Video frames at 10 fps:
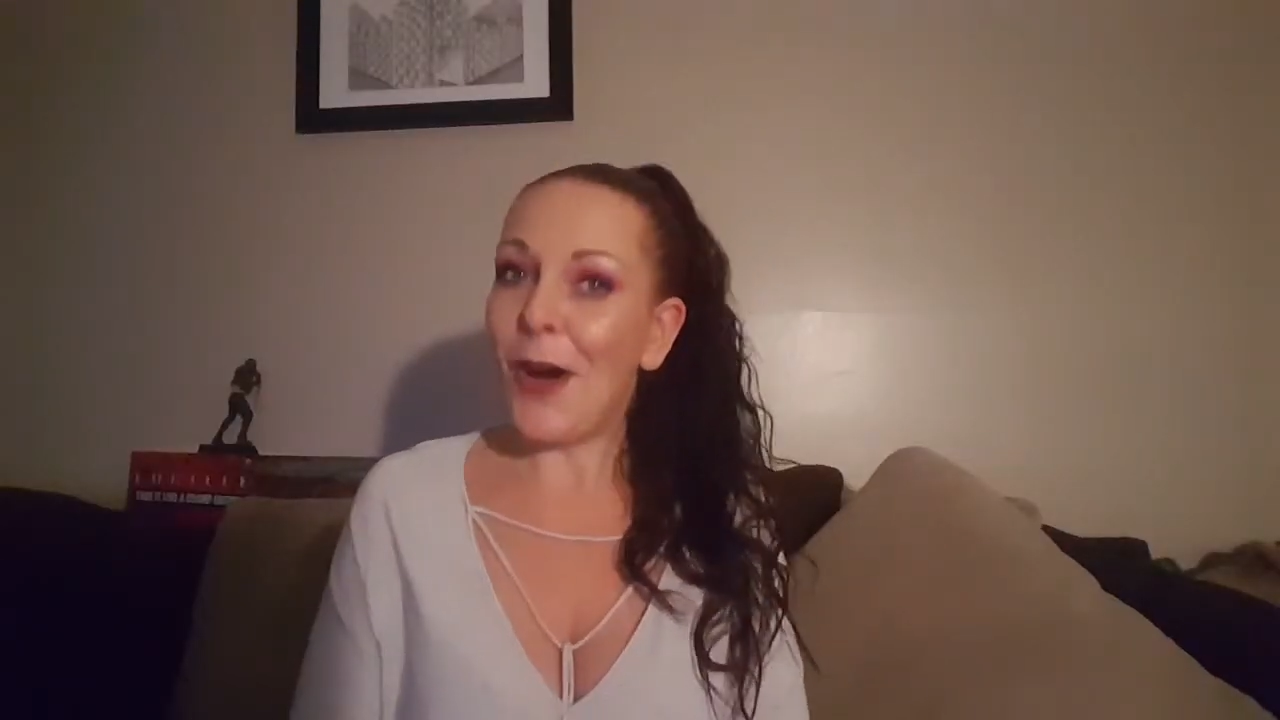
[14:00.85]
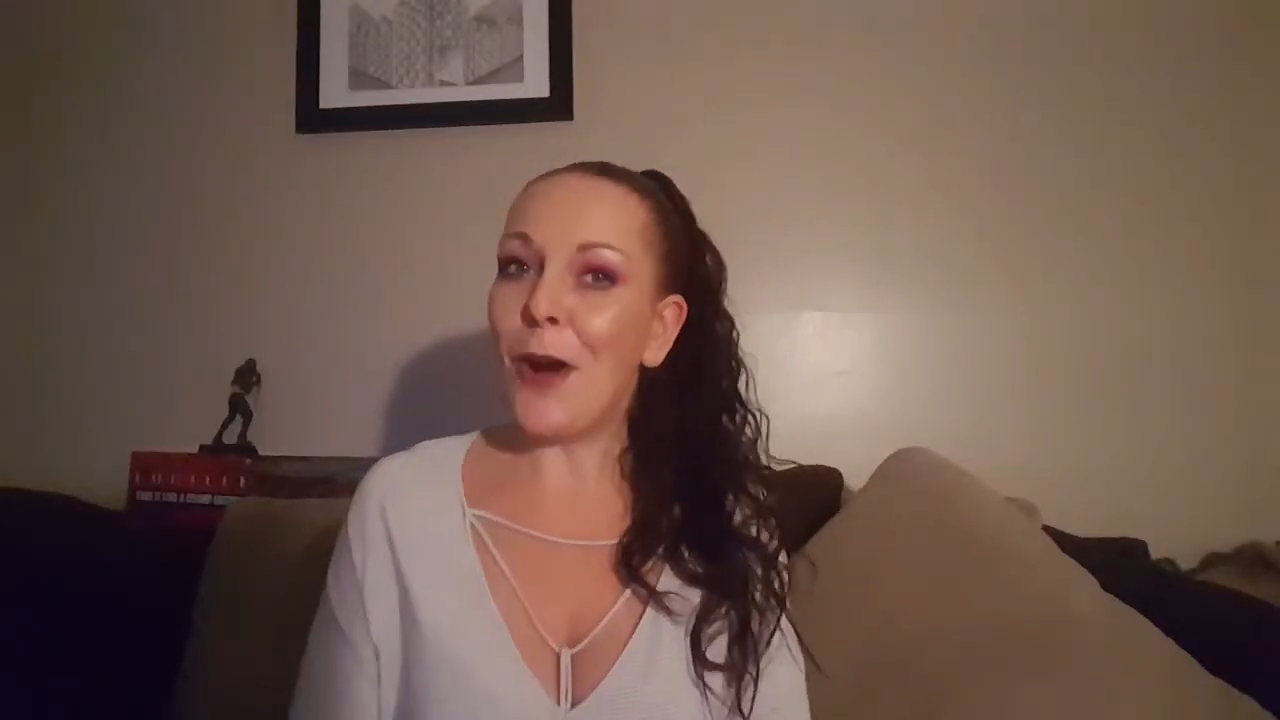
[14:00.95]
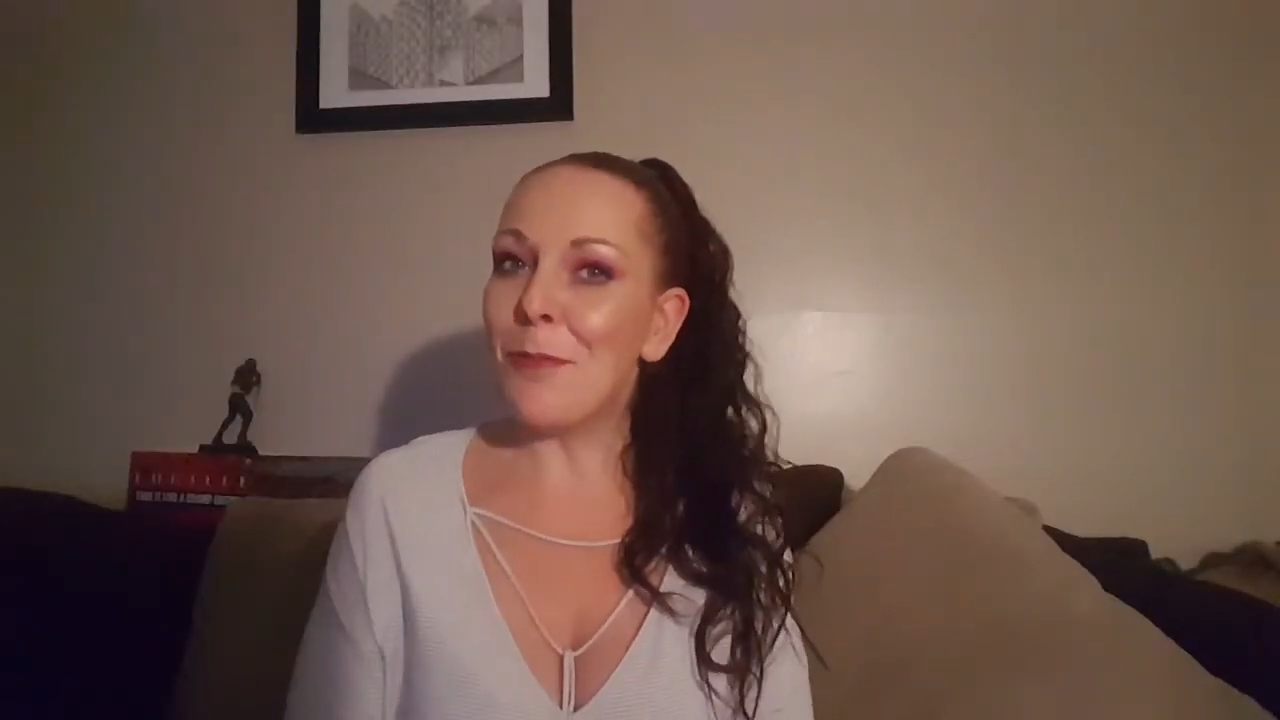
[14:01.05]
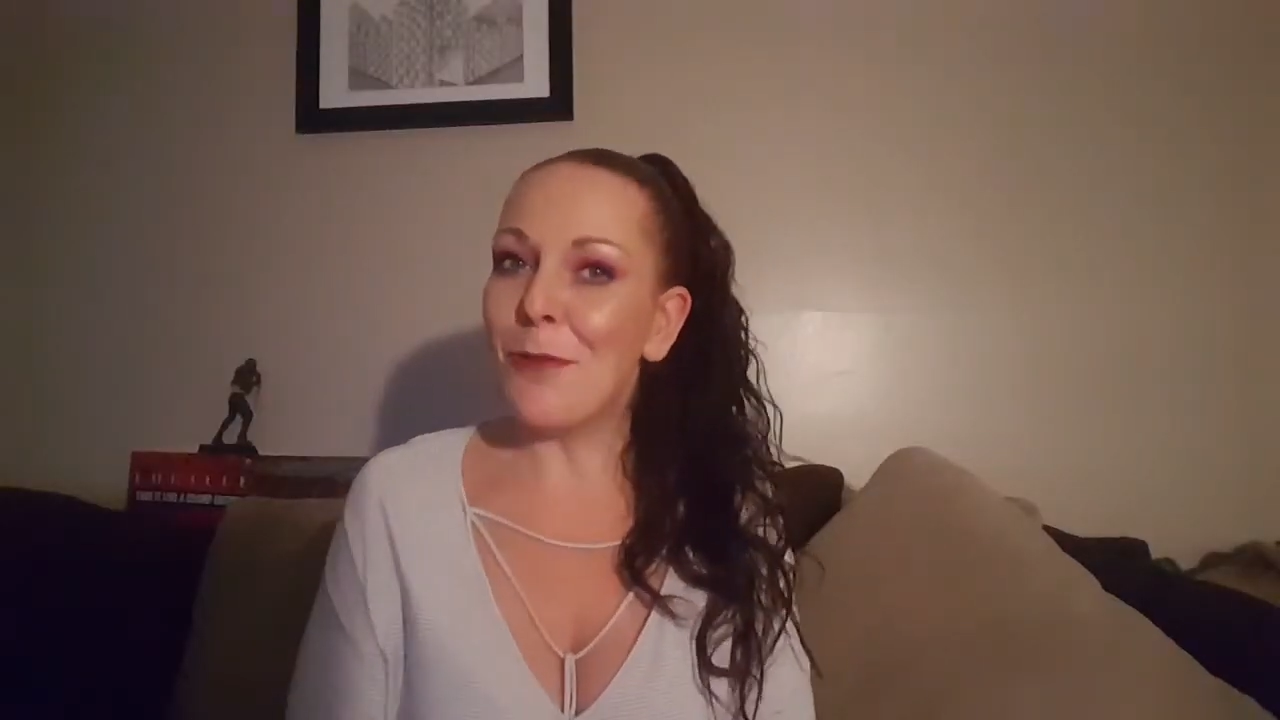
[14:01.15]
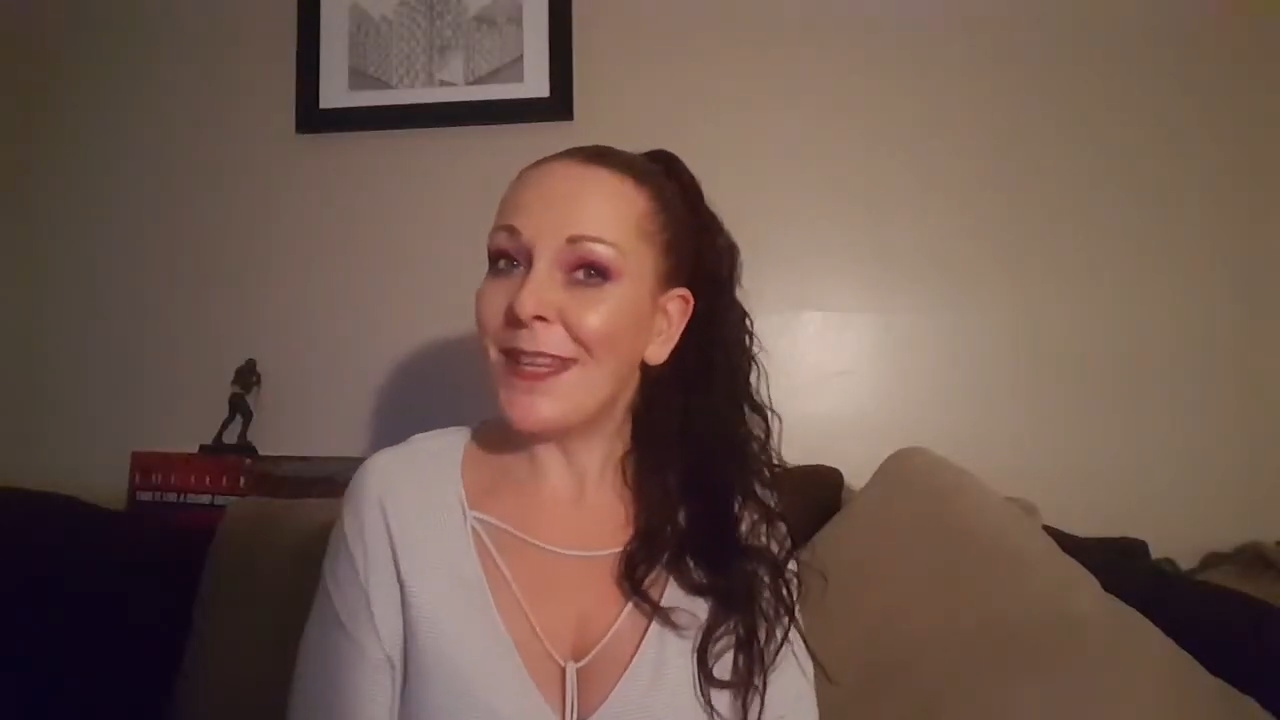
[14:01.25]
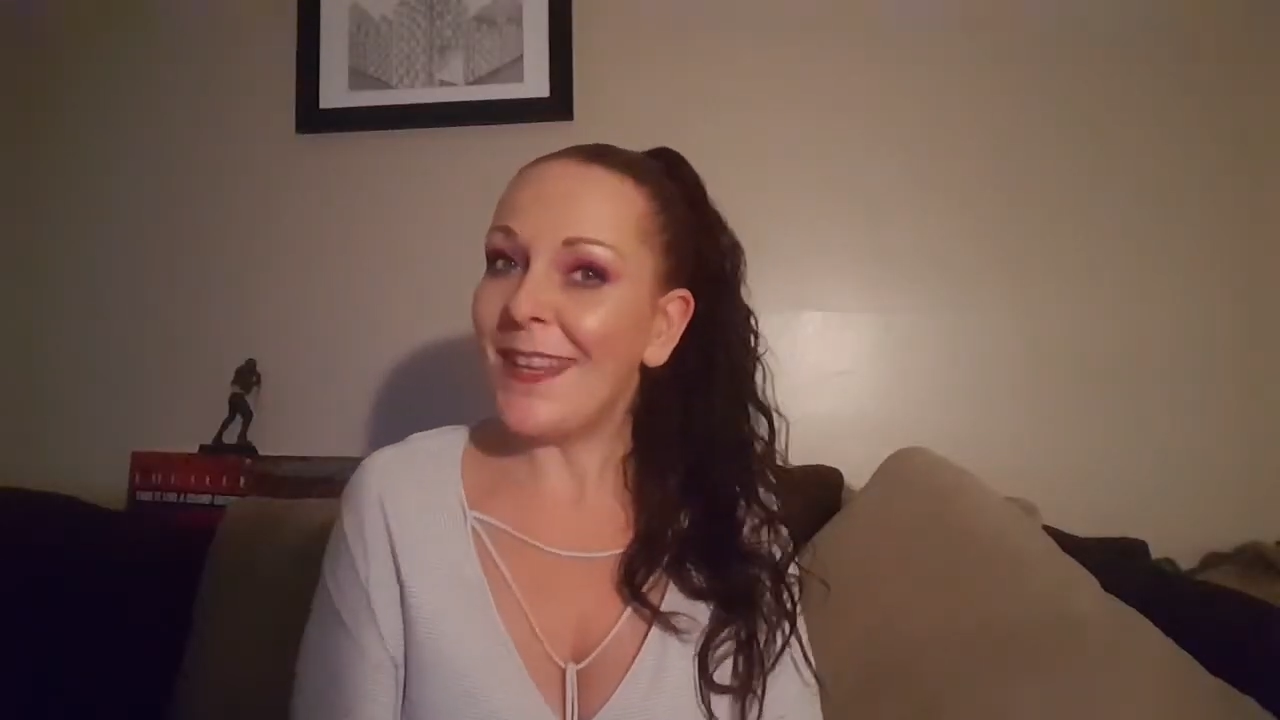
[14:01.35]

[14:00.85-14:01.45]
Our boy